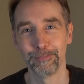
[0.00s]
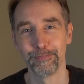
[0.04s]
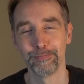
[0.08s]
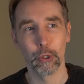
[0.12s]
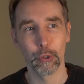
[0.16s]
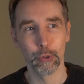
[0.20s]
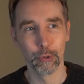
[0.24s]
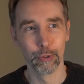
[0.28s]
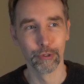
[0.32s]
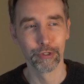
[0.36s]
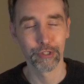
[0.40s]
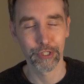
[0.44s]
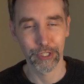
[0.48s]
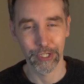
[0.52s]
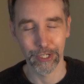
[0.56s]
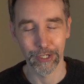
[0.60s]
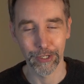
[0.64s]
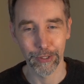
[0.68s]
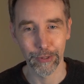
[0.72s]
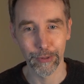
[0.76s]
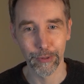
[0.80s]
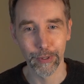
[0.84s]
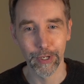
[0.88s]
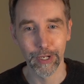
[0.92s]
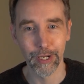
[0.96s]

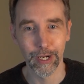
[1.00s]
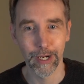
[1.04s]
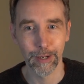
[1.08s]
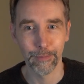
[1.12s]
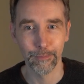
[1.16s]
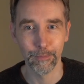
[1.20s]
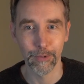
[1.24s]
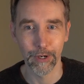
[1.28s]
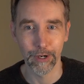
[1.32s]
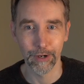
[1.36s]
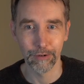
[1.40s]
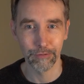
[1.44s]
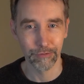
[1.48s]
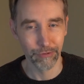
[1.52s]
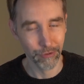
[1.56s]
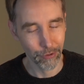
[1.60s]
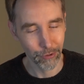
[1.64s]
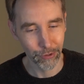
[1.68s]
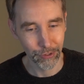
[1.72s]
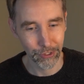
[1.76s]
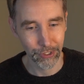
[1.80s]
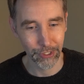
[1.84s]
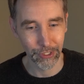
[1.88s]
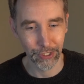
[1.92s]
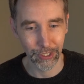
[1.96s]
Also,
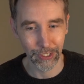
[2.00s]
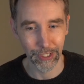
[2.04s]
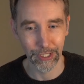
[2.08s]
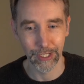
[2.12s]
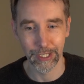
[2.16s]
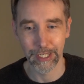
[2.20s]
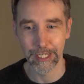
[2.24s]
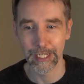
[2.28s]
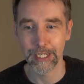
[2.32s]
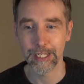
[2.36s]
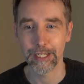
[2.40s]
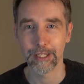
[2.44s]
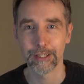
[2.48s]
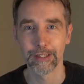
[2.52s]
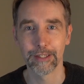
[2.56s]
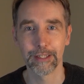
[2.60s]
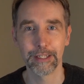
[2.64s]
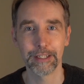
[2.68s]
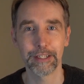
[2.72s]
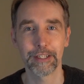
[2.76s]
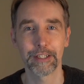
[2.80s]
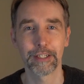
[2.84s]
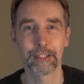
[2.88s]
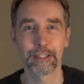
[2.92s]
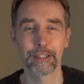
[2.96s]
unfortunately,
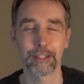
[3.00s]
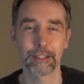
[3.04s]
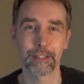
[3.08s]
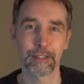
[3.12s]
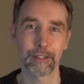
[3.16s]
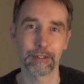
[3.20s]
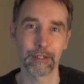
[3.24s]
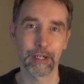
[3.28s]
this